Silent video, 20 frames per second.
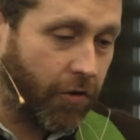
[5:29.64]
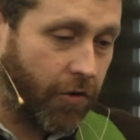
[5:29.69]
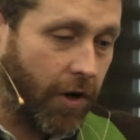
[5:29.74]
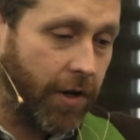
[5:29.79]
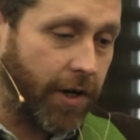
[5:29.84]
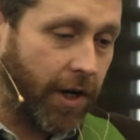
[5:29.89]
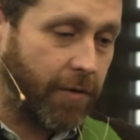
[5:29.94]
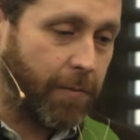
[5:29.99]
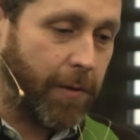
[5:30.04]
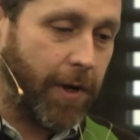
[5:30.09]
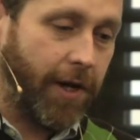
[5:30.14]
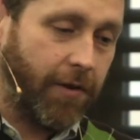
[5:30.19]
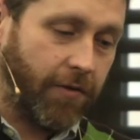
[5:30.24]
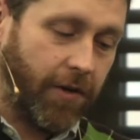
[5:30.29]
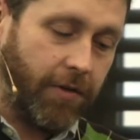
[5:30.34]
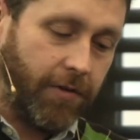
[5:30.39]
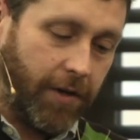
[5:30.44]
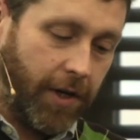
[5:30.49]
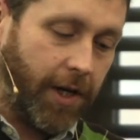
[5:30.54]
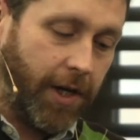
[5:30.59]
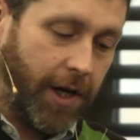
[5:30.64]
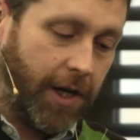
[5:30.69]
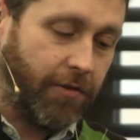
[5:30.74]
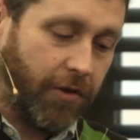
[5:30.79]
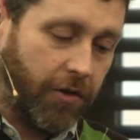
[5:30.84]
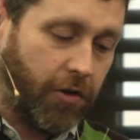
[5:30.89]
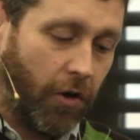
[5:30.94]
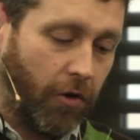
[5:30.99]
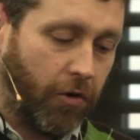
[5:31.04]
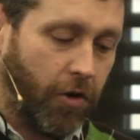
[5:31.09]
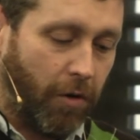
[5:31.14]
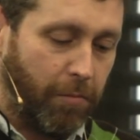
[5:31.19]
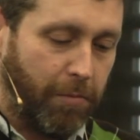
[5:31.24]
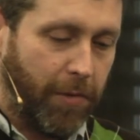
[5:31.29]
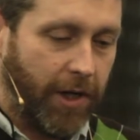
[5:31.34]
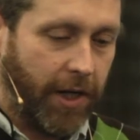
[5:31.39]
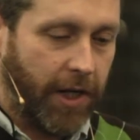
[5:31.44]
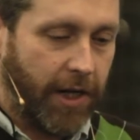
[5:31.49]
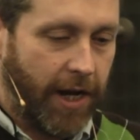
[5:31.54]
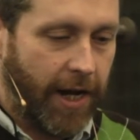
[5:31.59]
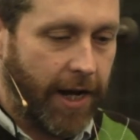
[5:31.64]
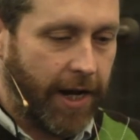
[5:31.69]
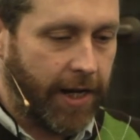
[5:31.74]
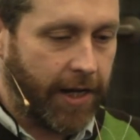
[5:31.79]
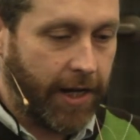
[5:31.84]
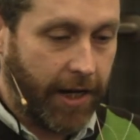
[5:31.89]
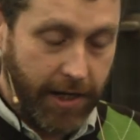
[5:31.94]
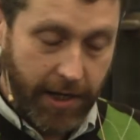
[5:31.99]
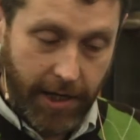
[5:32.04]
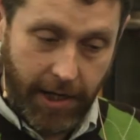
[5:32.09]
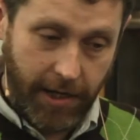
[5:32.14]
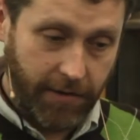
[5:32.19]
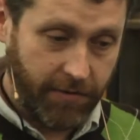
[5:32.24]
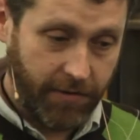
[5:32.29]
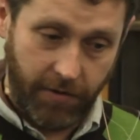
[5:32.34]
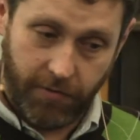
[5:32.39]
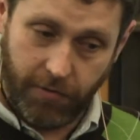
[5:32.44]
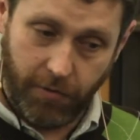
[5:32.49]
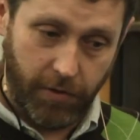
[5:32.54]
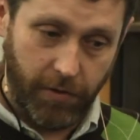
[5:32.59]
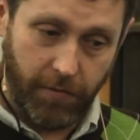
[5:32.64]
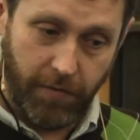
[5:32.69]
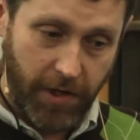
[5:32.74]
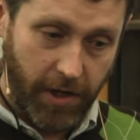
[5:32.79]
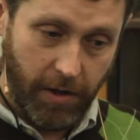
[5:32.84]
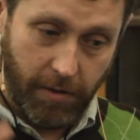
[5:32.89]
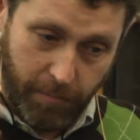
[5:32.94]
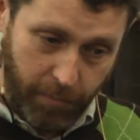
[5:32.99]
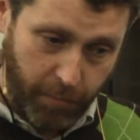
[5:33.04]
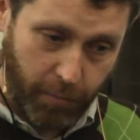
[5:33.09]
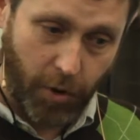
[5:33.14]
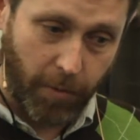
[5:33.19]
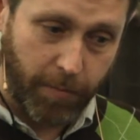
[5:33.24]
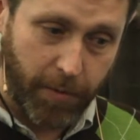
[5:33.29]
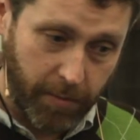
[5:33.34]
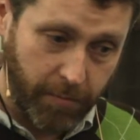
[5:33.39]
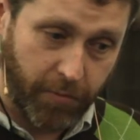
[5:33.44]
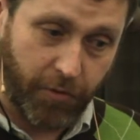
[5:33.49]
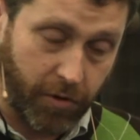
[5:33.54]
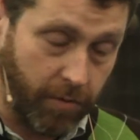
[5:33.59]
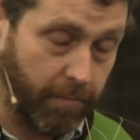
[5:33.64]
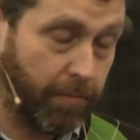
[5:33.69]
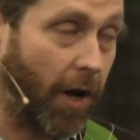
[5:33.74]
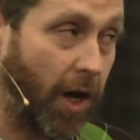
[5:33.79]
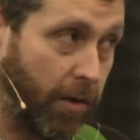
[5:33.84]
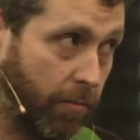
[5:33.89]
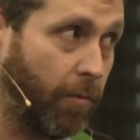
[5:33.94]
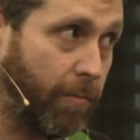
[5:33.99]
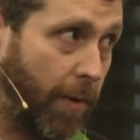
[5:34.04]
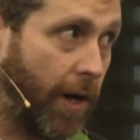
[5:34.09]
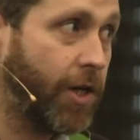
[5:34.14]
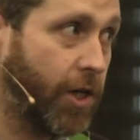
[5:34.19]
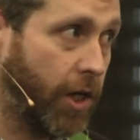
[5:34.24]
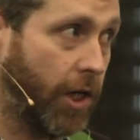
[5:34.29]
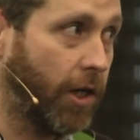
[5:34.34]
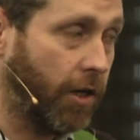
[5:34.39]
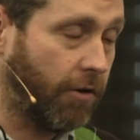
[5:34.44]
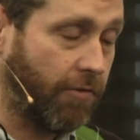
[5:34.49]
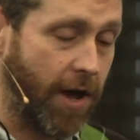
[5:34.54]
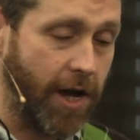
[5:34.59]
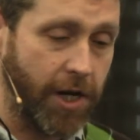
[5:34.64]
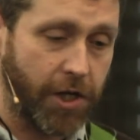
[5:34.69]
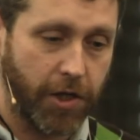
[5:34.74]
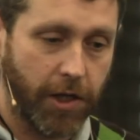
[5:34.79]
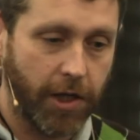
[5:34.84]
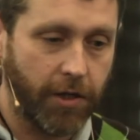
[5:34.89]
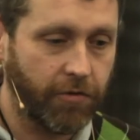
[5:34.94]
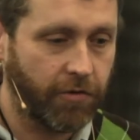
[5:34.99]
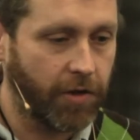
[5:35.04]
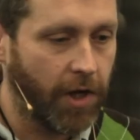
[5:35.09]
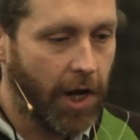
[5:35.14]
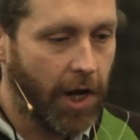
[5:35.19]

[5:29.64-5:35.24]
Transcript: it turned out to be is he is a dot-com millionaire, and he is this sort of, proper sort of Bible-bashing creationist.